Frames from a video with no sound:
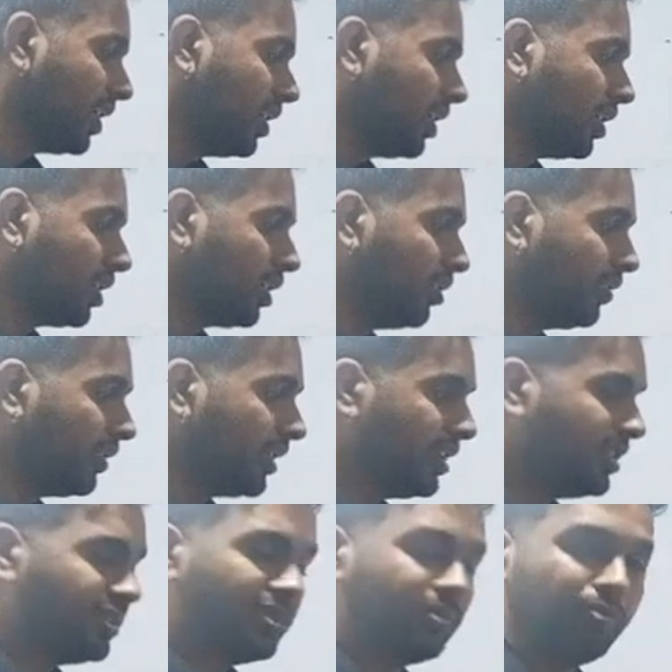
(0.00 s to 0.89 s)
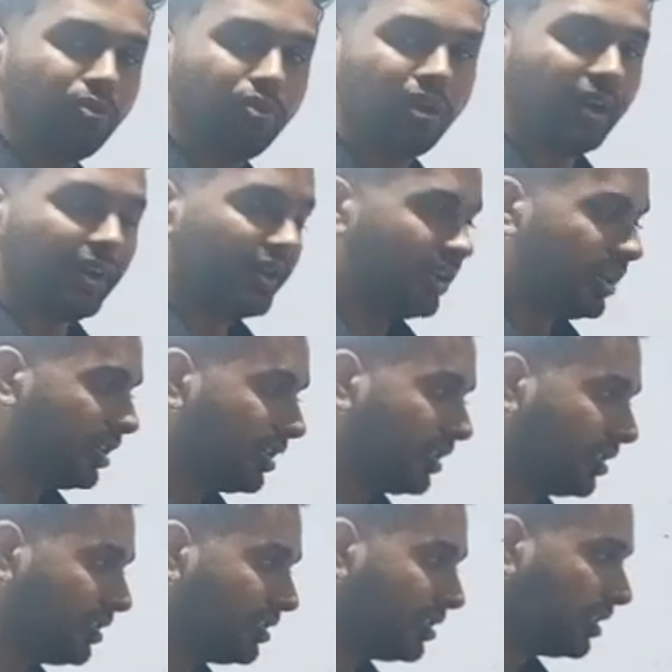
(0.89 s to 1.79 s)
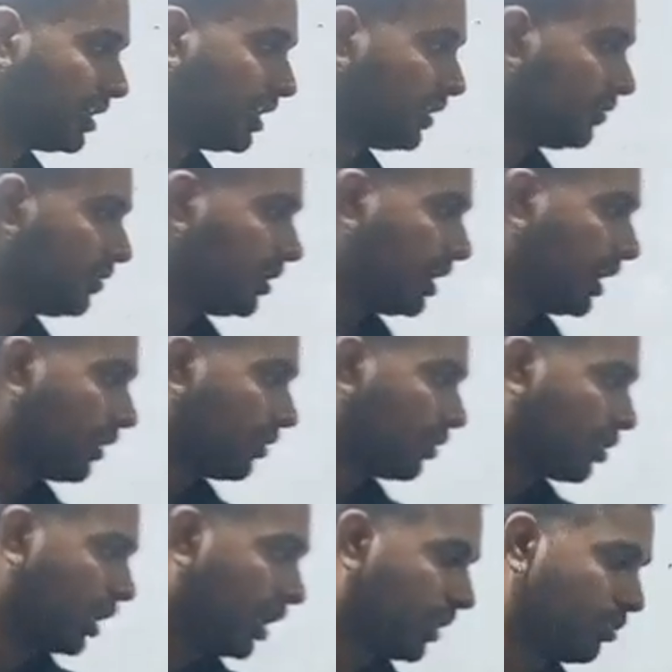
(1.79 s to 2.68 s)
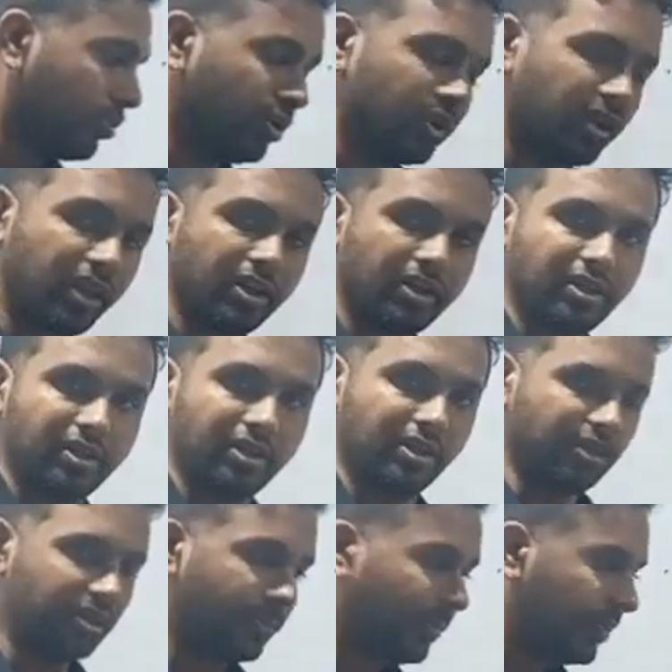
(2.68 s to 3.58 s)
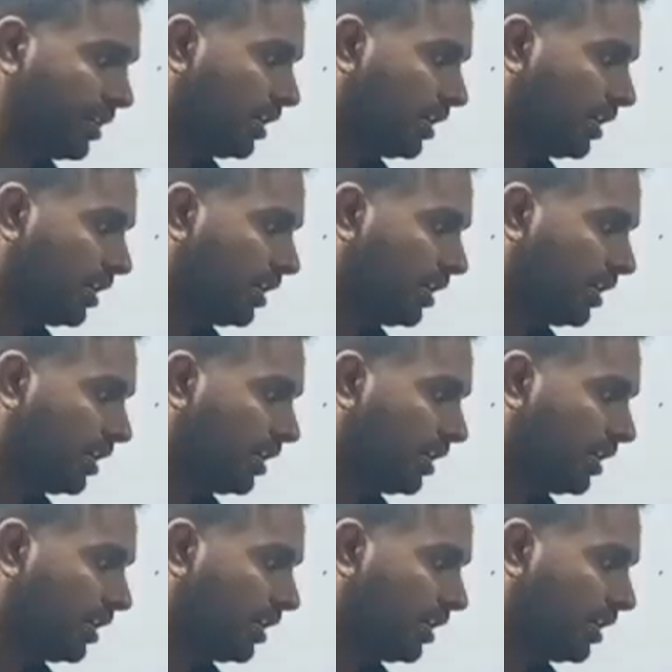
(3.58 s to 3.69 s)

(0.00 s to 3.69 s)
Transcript: Now very simple idea is, here we have carbocation.